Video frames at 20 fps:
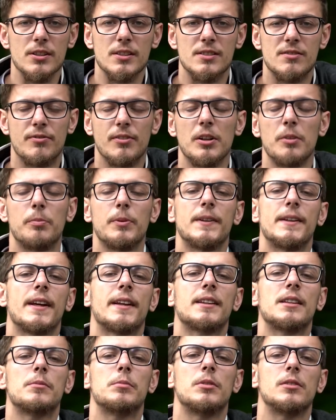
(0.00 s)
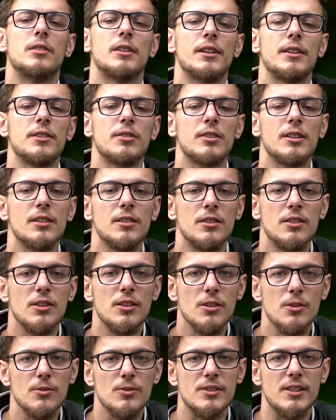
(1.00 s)
it's very predictable and you can
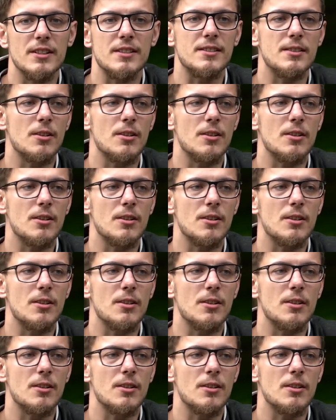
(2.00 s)
use it.